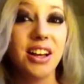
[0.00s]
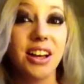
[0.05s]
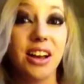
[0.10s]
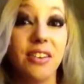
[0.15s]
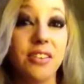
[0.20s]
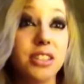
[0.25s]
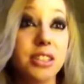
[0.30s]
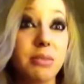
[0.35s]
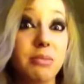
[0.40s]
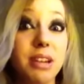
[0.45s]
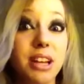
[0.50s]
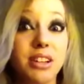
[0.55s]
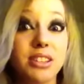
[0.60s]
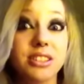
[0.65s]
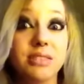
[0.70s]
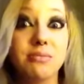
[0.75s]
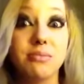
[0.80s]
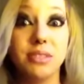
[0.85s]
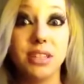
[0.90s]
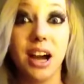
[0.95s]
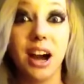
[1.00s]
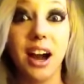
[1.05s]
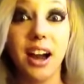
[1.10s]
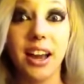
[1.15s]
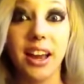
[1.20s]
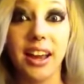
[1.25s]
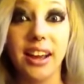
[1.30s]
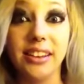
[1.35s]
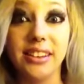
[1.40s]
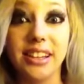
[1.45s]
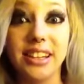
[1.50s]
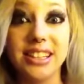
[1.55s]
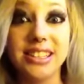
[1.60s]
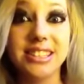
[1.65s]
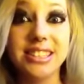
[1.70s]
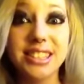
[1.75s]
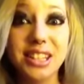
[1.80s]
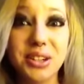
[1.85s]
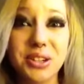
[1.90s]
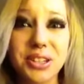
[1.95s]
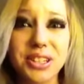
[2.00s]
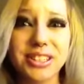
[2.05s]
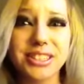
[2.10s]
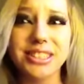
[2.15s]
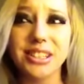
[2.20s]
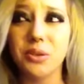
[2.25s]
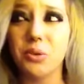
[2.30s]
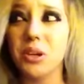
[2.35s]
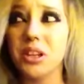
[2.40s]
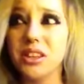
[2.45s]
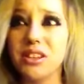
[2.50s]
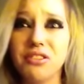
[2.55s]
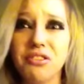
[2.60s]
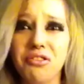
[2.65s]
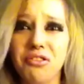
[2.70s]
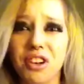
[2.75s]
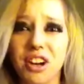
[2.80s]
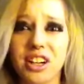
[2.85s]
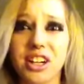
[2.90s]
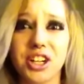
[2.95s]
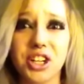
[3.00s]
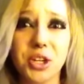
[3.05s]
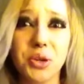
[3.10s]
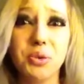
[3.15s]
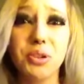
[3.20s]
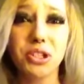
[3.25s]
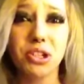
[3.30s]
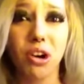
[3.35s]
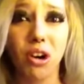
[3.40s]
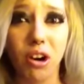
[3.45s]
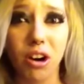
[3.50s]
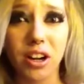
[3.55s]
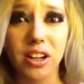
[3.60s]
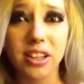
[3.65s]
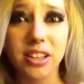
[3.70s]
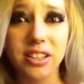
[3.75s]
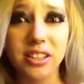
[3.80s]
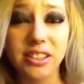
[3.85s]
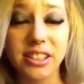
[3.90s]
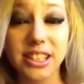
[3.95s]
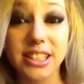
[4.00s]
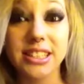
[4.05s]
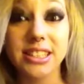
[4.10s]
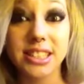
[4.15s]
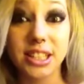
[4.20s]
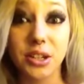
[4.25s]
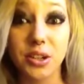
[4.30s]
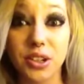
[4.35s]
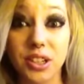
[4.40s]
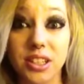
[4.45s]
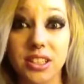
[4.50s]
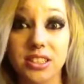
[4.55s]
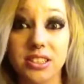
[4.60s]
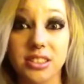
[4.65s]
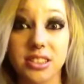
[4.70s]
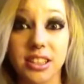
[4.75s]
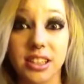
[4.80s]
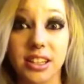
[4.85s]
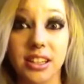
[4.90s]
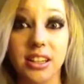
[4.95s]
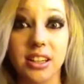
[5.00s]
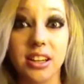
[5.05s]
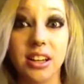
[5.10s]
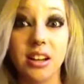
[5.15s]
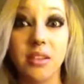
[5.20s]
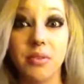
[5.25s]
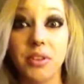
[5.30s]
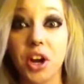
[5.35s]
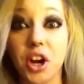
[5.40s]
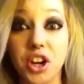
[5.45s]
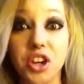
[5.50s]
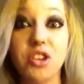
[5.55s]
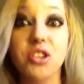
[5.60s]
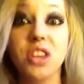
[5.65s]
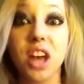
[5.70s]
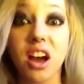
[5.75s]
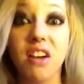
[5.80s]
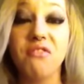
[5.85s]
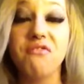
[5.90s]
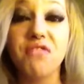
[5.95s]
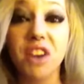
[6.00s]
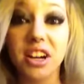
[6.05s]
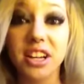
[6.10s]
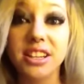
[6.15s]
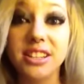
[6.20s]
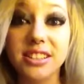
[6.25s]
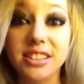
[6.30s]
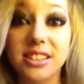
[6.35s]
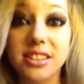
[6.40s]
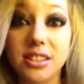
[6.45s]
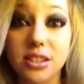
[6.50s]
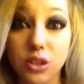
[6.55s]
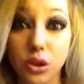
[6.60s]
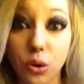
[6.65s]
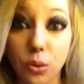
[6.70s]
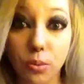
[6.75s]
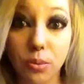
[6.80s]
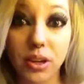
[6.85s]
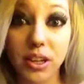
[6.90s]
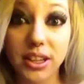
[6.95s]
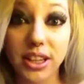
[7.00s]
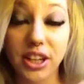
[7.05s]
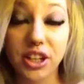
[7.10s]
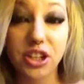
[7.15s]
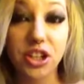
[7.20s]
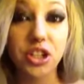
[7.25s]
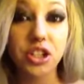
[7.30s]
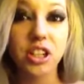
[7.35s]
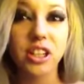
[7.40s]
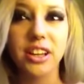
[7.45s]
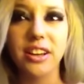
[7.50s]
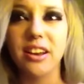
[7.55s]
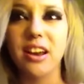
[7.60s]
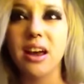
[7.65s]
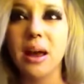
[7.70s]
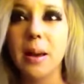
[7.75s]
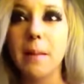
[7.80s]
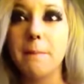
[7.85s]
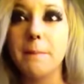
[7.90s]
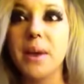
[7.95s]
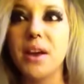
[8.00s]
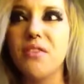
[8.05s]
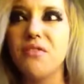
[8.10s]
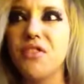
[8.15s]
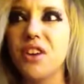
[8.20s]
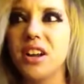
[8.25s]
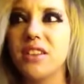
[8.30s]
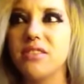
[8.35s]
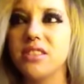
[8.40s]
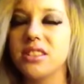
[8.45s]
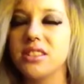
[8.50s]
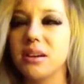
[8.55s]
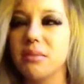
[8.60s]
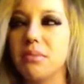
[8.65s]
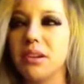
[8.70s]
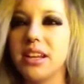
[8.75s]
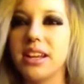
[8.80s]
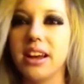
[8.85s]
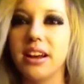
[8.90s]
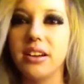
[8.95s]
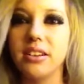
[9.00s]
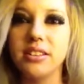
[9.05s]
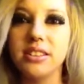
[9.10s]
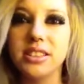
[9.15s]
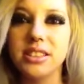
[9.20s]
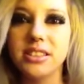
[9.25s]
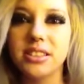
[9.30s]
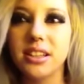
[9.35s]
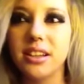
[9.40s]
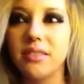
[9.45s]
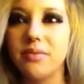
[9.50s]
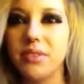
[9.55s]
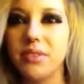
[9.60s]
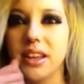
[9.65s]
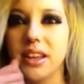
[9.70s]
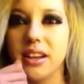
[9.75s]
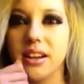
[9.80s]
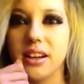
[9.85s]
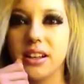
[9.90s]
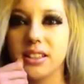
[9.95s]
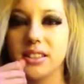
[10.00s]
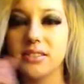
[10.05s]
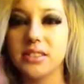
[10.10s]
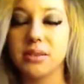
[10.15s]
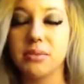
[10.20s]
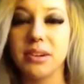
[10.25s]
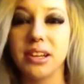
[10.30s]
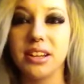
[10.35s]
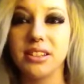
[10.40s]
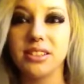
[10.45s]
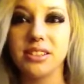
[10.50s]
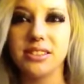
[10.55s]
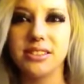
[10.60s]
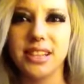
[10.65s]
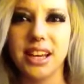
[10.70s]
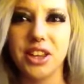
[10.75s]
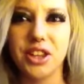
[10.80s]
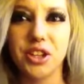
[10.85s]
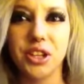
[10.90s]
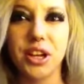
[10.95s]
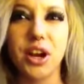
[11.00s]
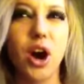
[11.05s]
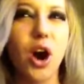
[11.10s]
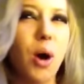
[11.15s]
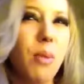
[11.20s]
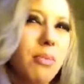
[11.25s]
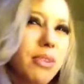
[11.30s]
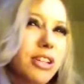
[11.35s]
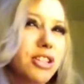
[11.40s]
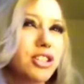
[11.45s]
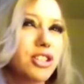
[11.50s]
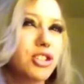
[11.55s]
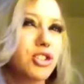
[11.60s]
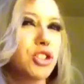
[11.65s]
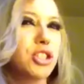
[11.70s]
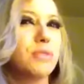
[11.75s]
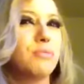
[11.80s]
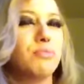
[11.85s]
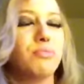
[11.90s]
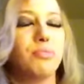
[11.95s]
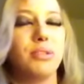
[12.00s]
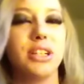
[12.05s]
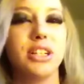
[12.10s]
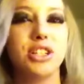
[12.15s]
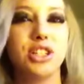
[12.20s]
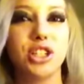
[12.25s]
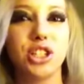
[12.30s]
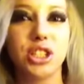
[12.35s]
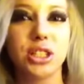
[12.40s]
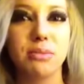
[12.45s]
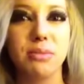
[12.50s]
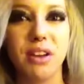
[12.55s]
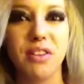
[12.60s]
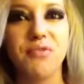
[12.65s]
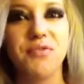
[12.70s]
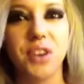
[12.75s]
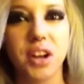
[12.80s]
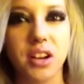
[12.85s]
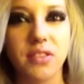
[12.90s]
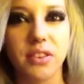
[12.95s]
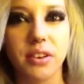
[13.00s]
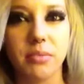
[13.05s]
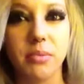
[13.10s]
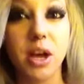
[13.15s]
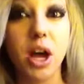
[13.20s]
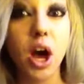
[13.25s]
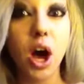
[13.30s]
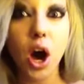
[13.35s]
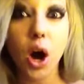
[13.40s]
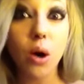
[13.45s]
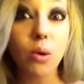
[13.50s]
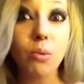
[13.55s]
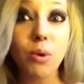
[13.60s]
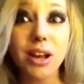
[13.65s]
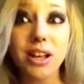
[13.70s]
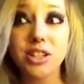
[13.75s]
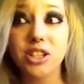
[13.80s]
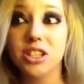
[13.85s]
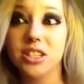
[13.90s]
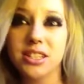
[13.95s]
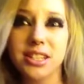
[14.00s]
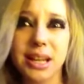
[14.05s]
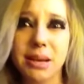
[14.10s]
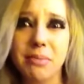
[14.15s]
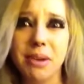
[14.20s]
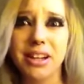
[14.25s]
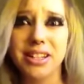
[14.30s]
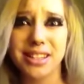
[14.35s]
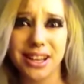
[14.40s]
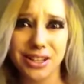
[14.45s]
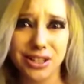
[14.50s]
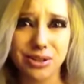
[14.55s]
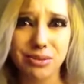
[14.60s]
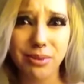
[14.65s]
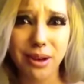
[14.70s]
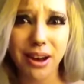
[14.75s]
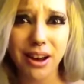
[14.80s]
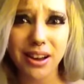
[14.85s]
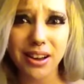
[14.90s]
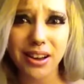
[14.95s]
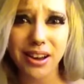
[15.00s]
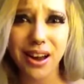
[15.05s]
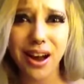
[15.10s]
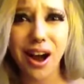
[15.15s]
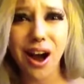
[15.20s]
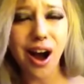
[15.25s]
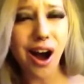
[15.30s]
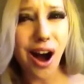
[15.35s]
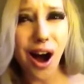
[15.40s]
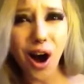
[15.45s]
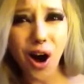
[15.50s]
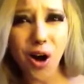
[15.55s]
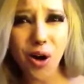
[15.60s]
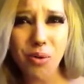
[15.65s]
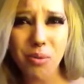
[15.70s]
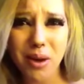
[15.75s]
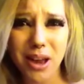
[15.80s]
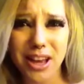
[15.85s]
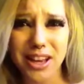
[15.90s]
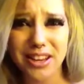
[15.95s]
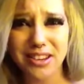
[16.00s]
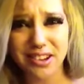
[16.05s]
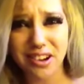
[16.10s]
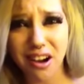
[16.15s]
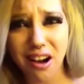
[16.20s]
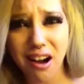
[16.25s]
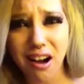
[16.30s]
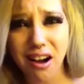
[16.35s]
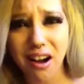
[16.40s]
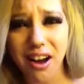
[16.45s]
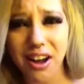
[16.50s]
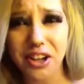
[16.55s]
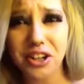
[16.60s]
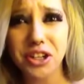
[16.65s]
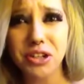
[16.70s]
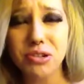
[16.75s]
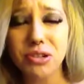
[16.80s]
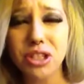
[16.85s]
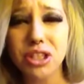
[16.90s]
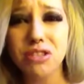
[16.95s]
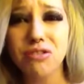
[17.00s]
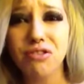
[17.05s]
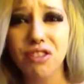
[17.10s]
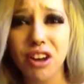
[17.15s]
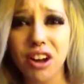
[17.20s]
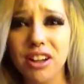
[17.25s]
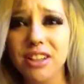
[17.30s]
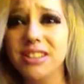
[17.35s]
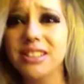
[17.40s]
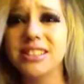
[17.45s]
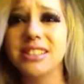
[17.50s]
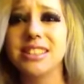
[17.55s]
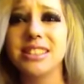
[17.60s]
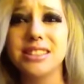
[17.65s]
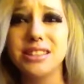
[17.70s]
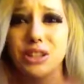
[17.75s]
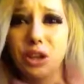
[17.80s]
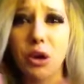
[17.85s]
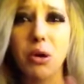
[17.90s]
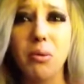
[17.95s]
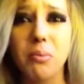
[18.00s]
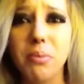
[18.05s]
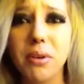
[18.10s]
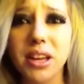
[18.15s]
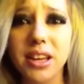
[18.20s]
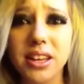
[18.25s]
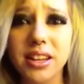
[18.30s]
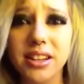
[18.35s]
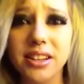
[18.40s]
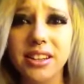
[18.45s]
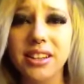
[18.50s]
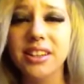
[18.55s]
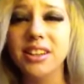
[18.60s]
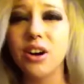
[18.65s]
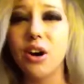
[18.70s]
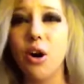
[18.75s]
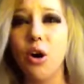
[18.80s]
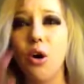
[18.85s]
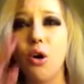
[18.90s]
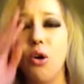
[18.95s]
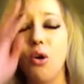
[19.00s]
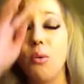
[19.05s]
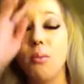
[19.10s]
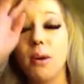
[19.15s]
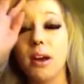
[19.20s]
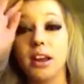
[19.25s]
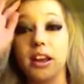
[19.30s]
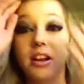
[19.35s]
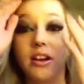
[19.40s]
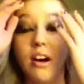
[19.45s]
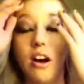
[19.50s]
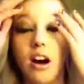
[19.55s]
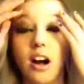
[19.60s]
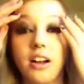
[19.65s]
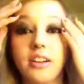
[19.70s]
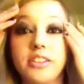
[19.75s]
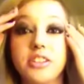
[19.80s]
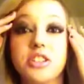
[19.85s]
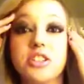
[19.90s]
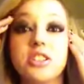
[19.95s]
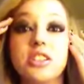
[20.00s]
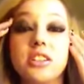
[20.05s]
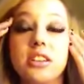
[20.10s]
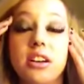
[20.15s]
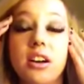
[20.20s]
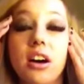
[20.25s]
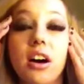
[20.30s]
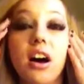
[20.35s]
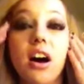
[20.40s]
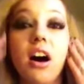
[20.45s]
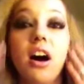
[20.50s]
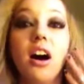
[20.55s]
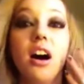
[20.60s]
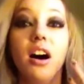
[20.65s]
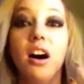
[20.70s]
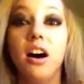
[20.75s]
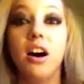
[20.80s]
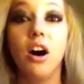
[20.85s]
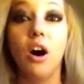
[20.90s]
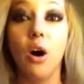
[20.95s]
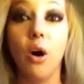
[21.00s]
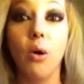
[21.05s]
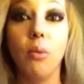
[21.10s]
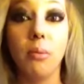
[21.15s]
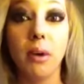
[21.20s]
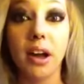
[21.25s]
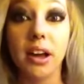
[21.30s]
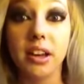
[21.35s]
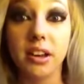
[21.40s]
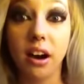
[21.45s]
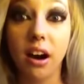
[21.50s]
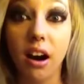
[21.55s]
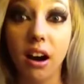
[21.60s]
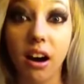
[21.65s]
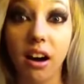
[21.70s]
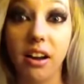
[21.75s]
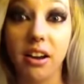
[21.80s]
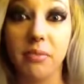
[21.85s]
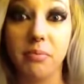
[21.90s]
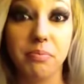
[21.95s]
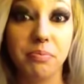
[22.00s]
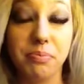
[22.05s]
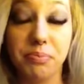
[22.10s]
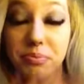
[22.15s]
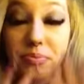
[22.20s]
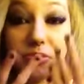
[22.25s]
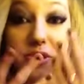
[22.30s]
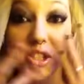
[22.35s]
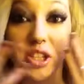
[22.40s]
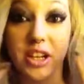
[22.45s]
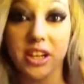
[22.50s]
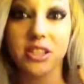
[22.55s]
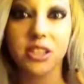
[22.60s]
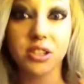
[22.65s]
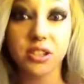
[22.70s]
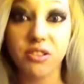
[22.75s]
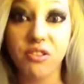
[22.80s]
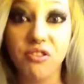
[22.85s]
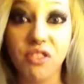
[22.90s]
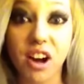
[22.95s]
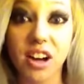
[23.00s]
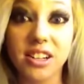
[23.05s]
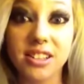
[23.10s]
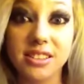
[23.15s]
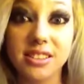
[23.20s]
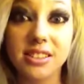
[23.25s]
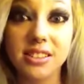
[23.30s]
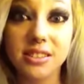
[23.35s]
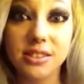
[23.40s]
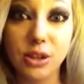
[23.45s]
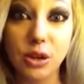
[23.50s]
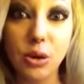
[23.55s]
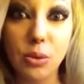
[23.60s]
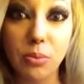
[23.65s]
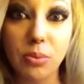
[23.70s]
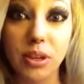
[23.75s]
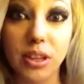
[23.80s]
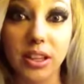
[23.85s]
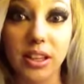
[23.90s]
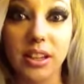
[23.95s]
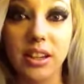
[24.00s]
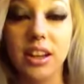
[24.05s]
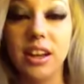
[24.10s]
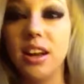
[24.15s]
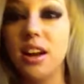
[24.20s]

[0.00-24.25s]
Of somebody else from dying? Like, seriously, what the fuck? Are you retarded? Like, seriously. Are you that fucking stupid that you're gonna, like, make fun of somebody else? Because of somebody else's death, you're like, oh, I'm gonna just shoot bleach just to make fun of him. Oh, wait, just to get my attention back? Oh my god, are you fucking stupid? Oh my gosh. Oh my god. Chicks are fucking stupid.